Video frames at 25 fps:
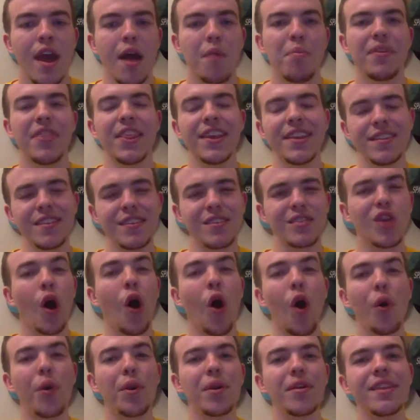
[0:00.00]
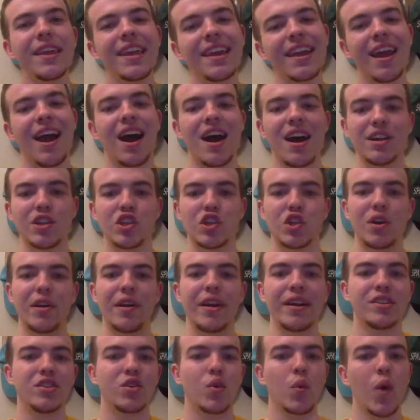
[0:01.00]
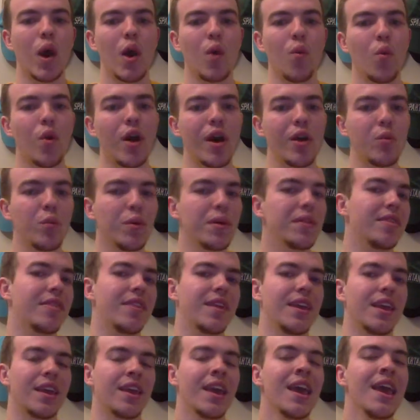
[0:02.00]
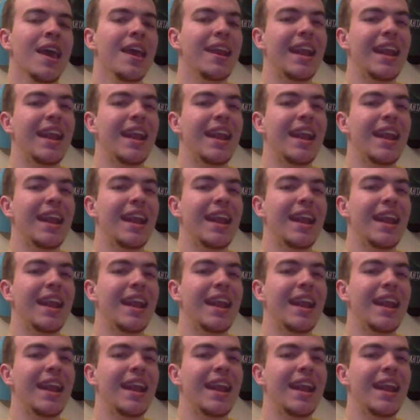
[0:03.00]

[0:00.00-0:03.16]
But this is totally contrary to what one would think.